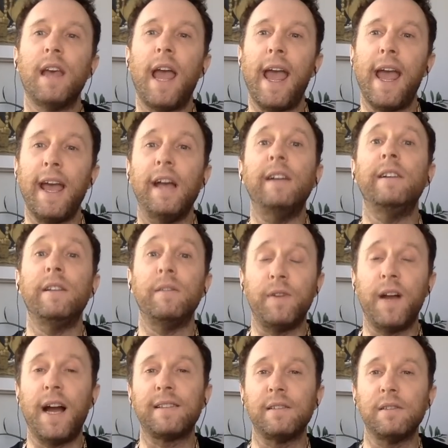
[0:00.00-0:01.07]
and in
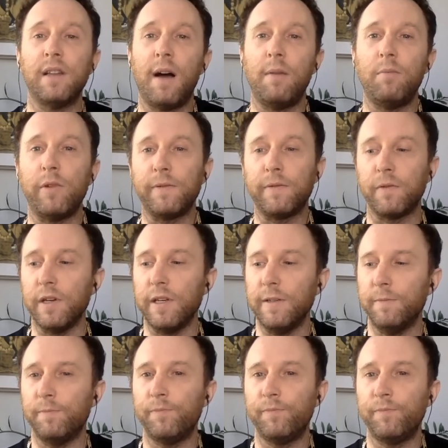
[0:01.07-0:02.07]
fact, a lot more free.